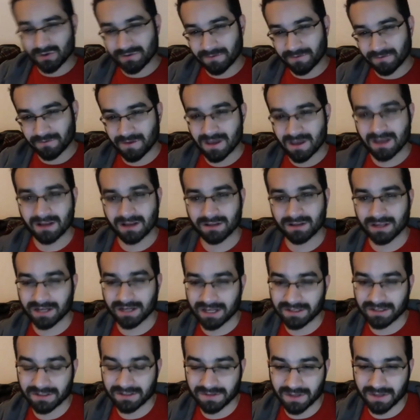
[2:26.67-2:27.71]
of fake. Like
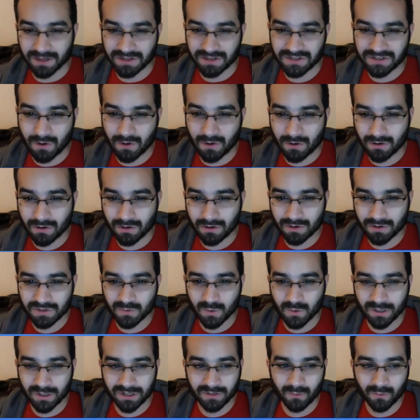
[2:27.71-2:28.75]
I did the Skullgirls
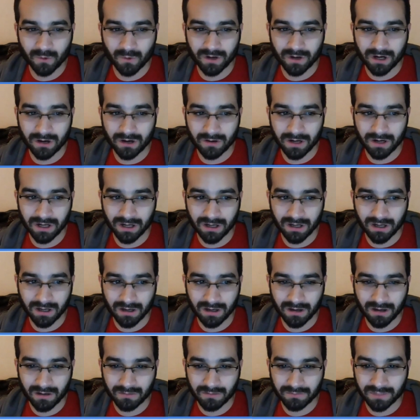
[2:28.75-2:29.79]
one where
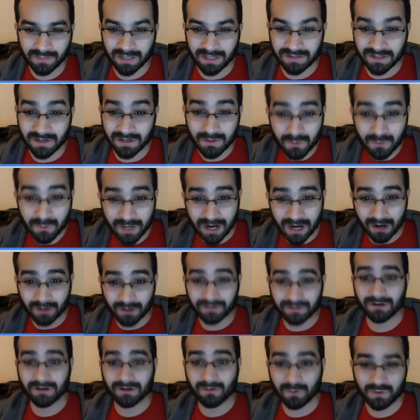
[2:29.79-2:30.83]
uh, they did a new
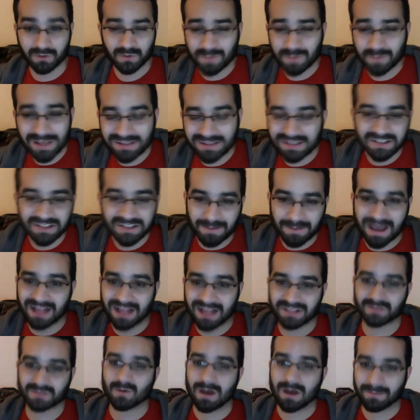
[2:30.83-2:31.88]
character, which was they, they just
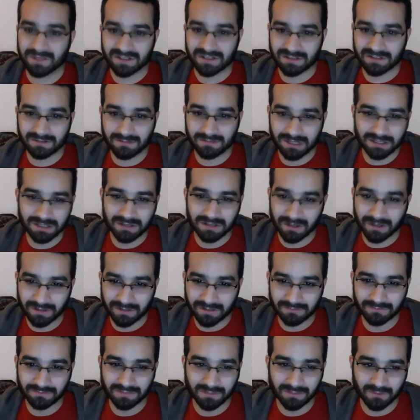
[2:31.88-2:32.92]
palette swap. They, they you know they,
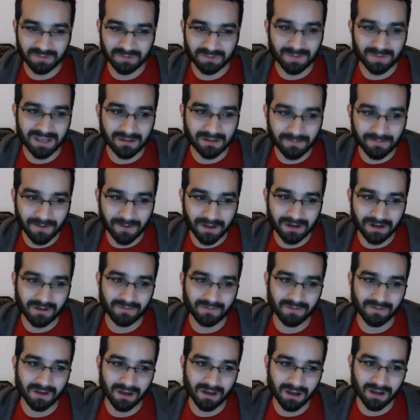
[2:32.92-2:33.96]
yeah. they was making fun
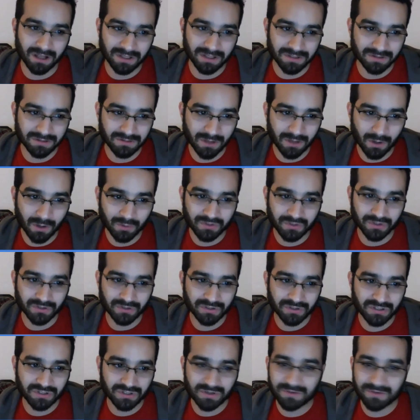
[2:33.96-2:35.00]
of uh,
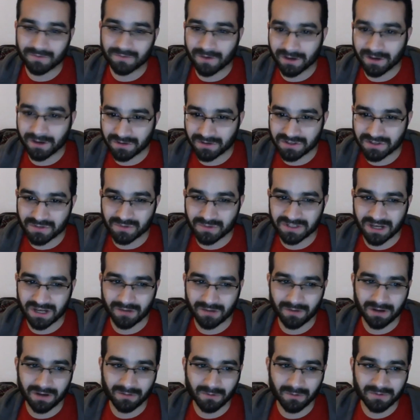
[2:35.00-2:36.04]
Ultra Street Fighter's newest
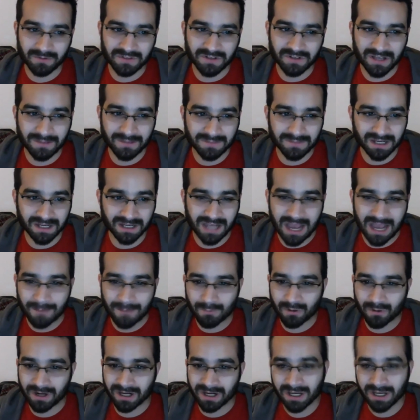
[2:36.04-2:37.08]
character. What's her name? De
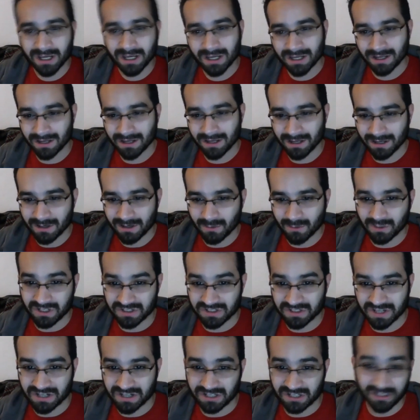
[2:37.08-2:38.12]
Capre. Which
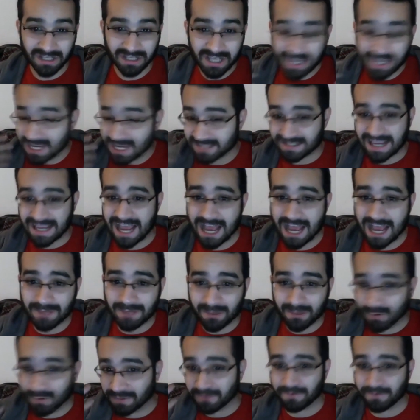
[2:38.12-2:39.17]
is yeah. has, it's
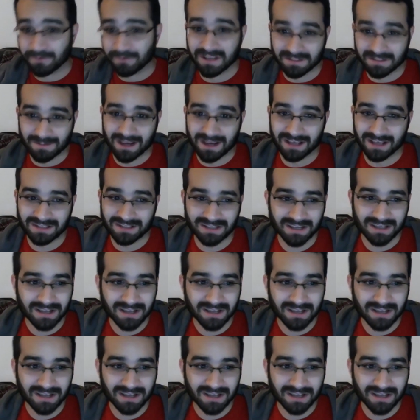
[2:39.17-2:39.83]
Kami with a face mask.